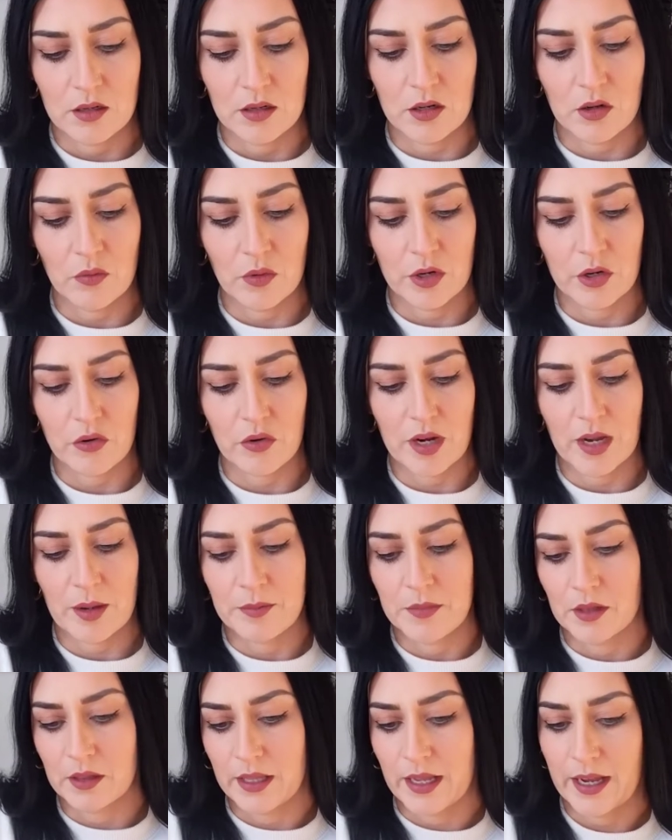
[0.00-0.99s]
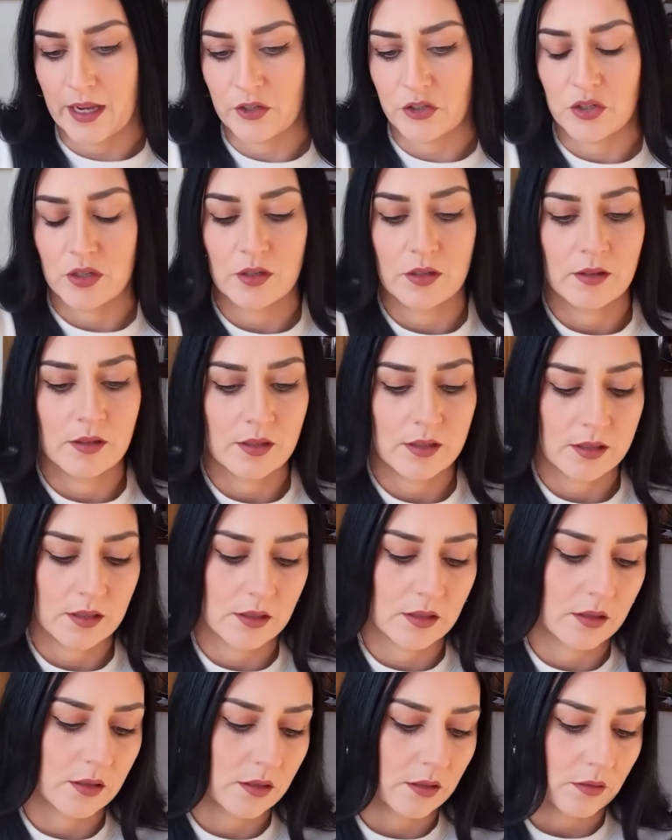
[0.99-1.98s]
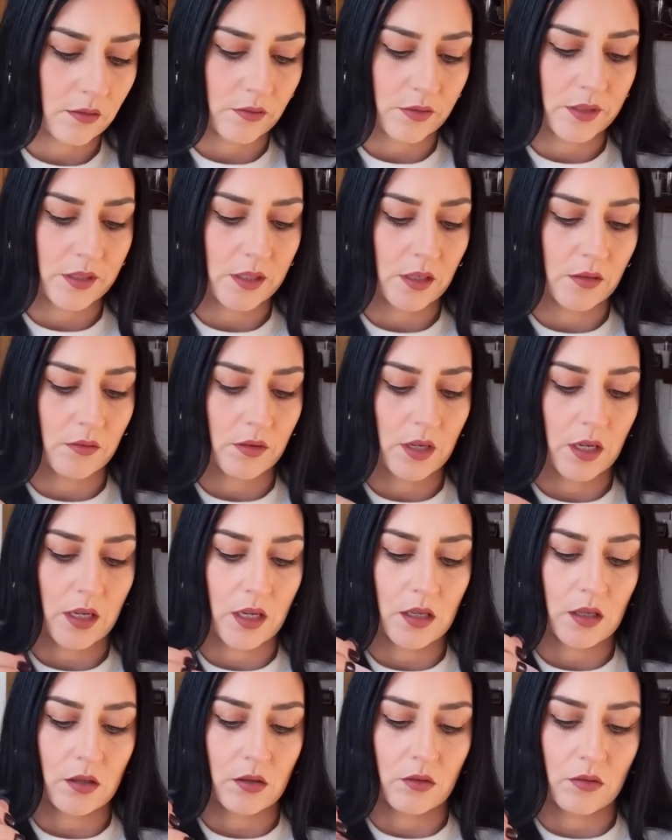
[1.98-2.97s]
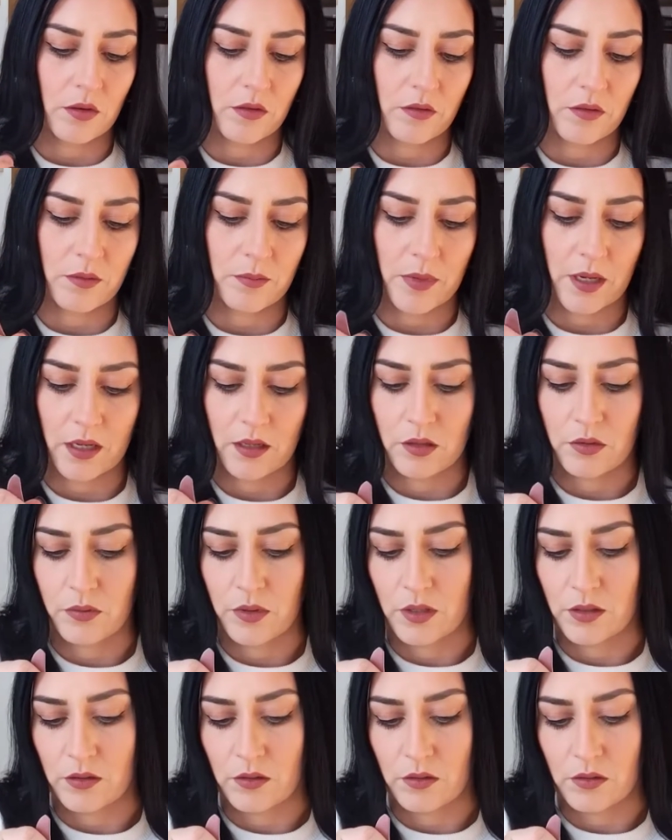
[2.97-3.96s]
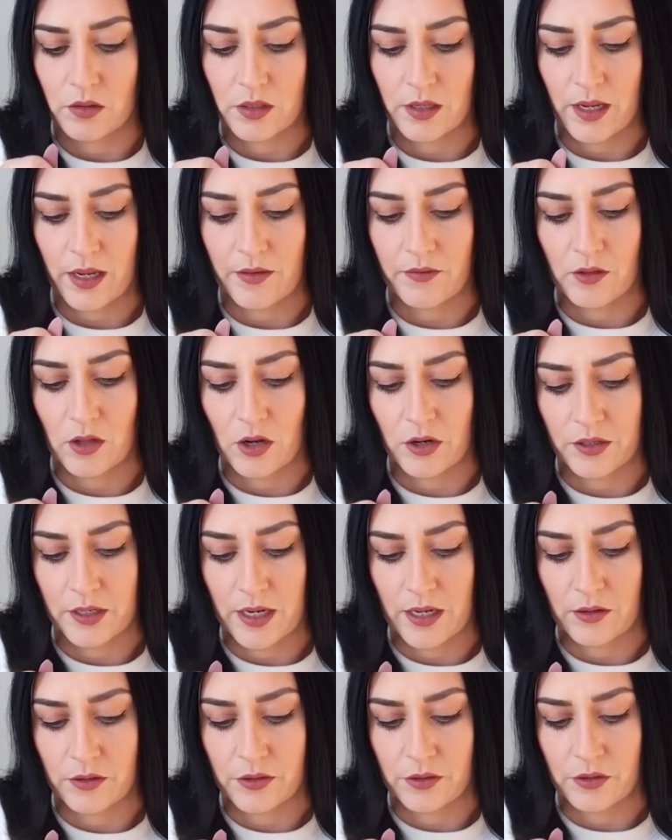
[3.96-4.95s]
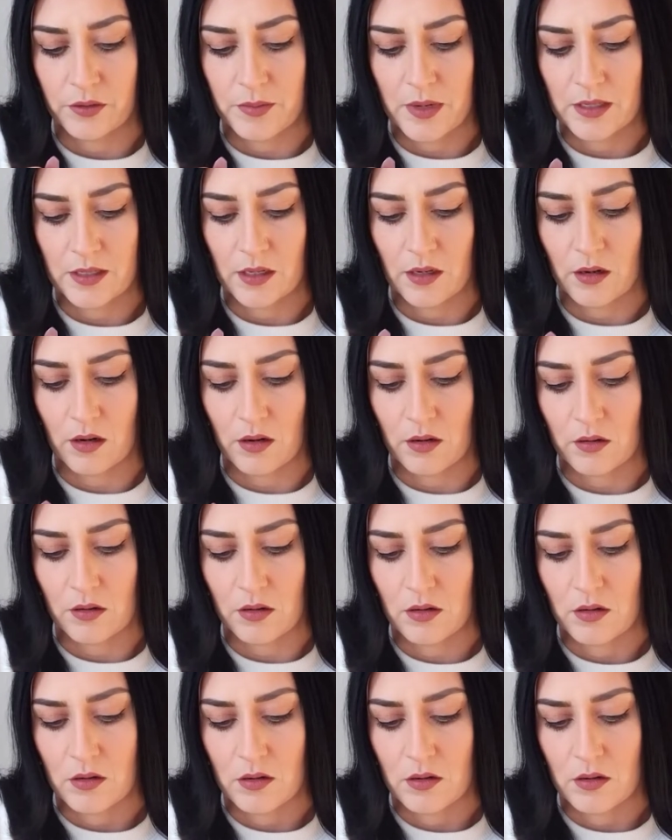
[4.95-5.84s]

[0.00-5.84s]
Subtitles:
You don't want to grab the lashes. I'll see what I can do with my tweezers. I have long nails, so it makes it hard.